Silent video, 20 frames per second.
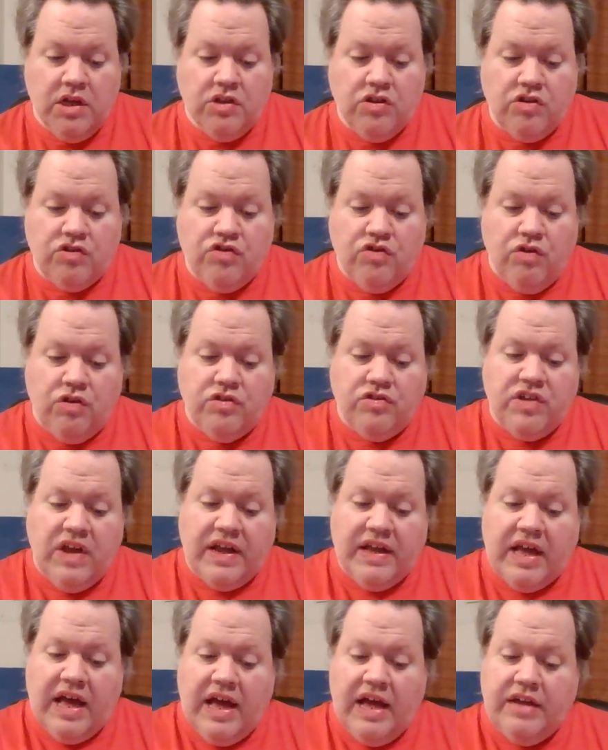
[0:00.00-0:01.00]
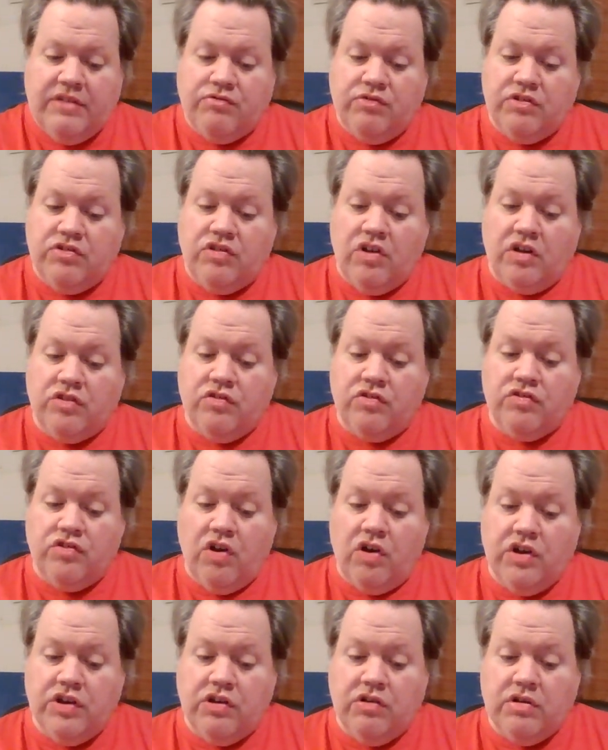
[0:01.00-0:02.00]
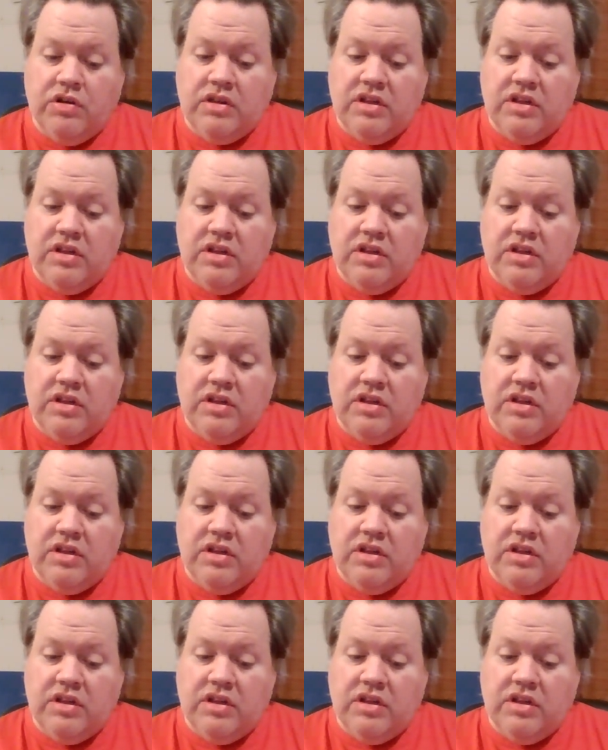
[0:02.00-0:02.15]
The store psychiatrist, Dr. Sawyer,